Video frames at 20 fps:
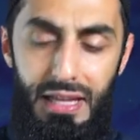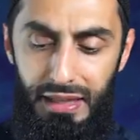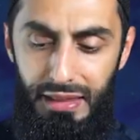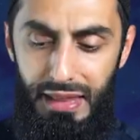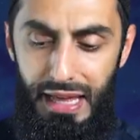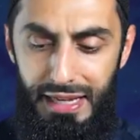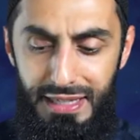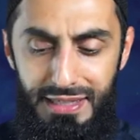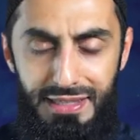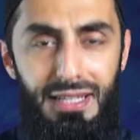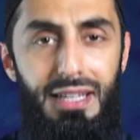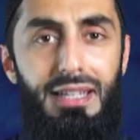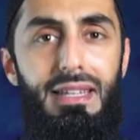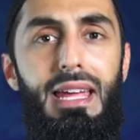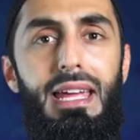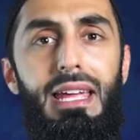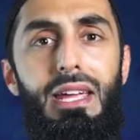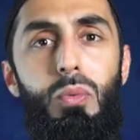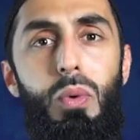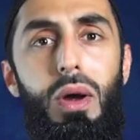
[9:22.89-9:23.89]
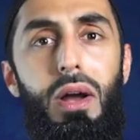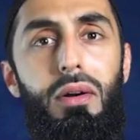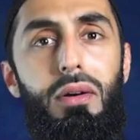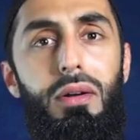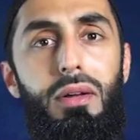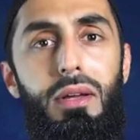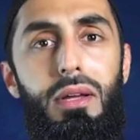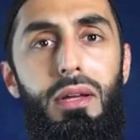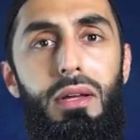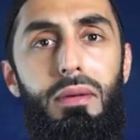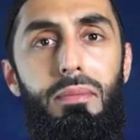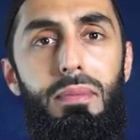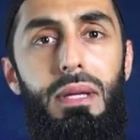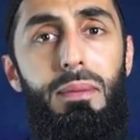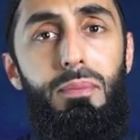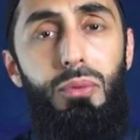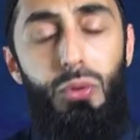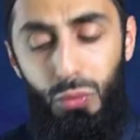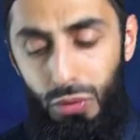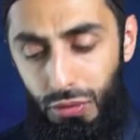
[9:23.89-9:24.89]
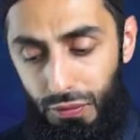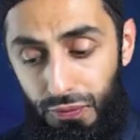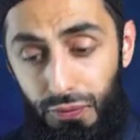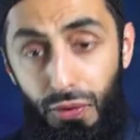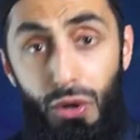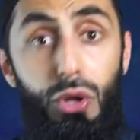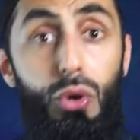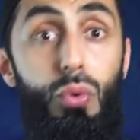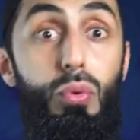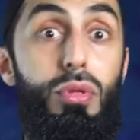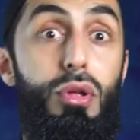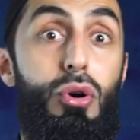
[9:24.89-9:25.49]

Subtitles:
That is the day where people will follow